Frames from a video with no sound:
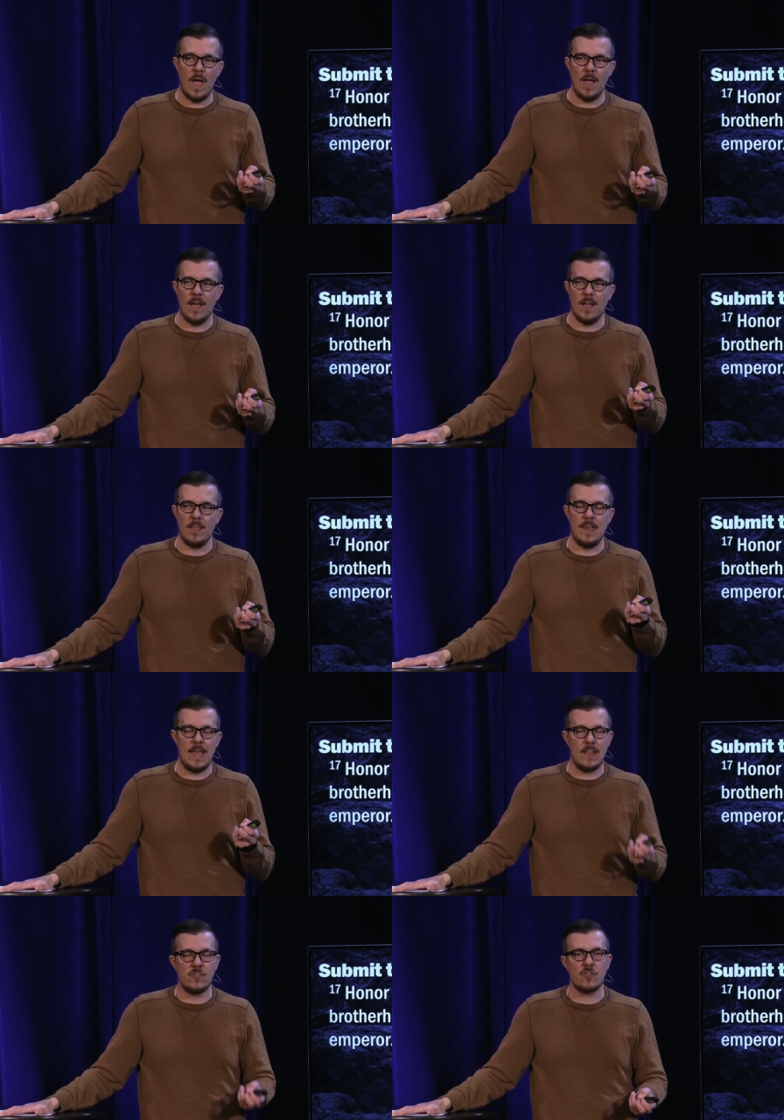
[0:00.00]
an
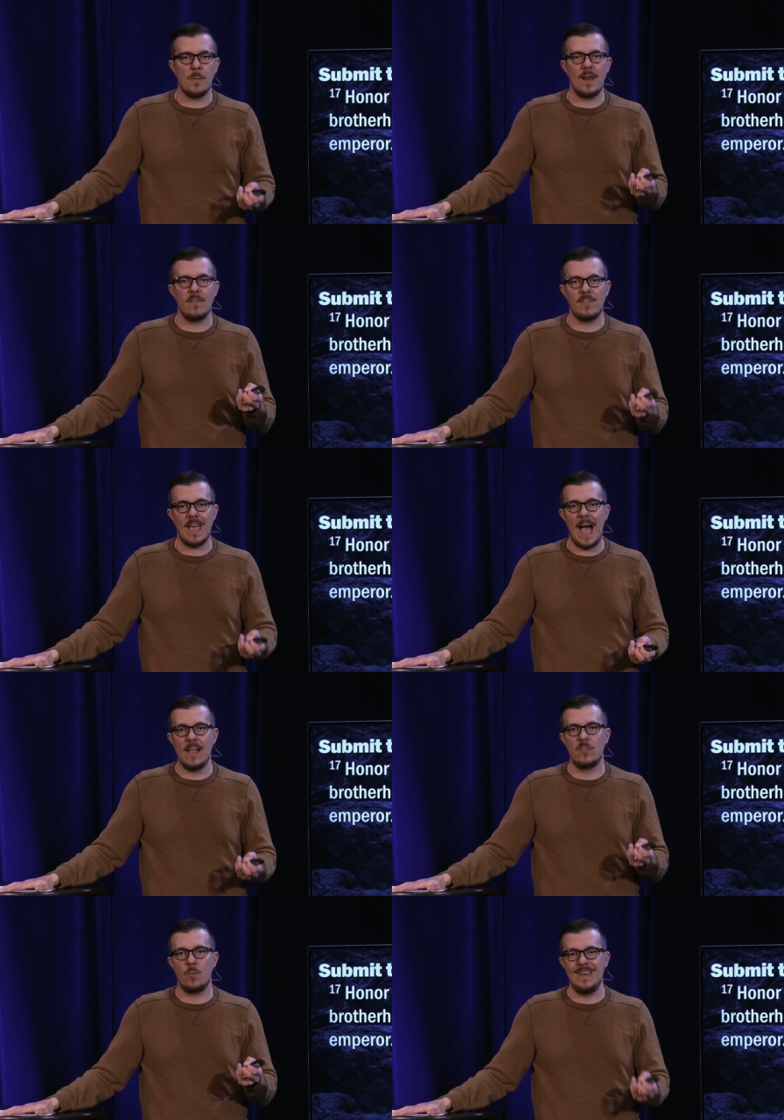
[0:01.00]
instrument of
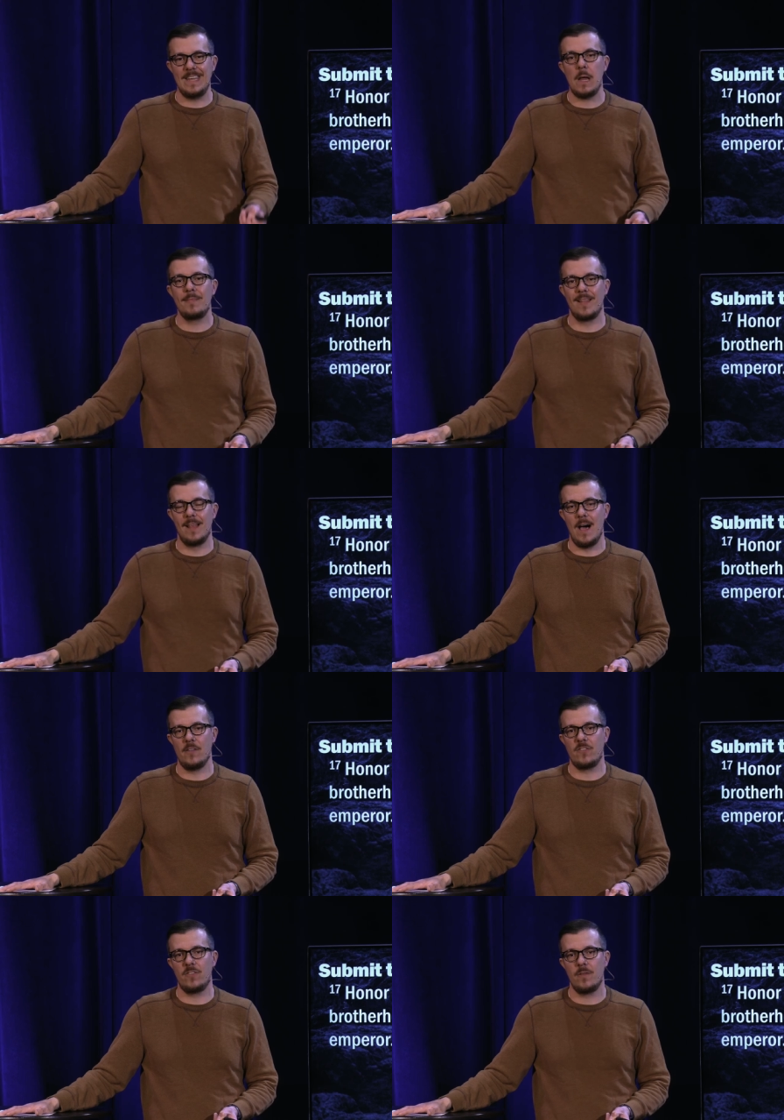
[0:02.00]
God to redeem the
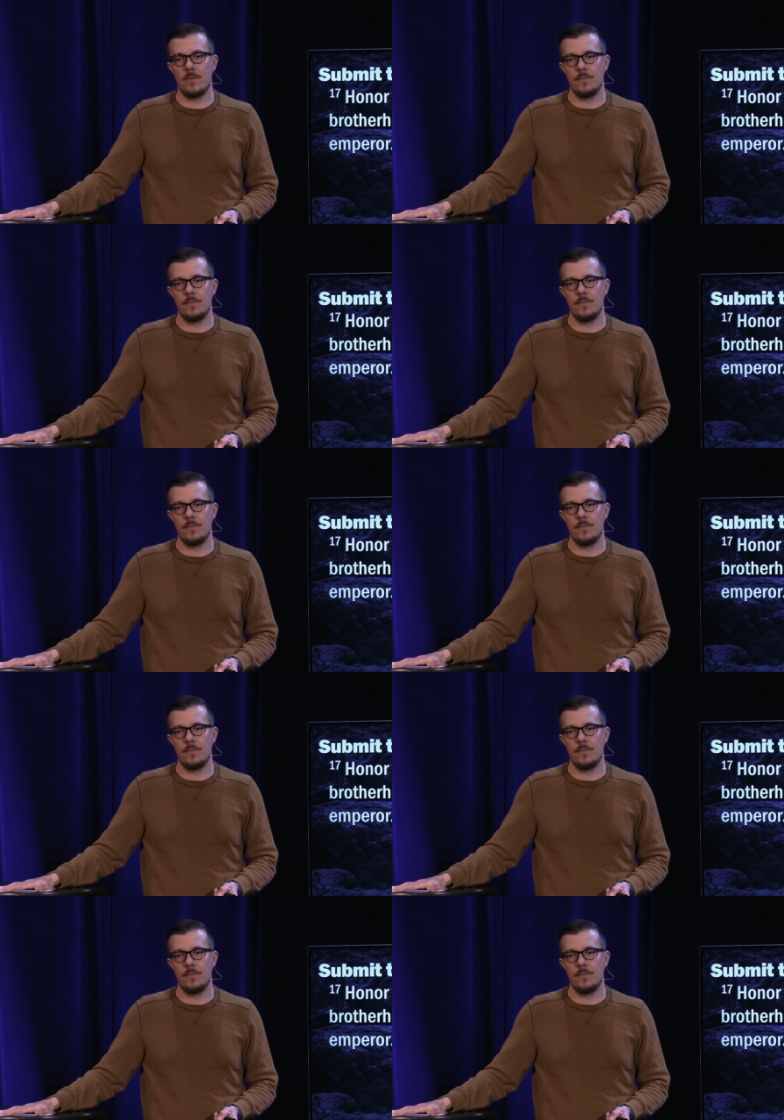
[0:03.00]
lost.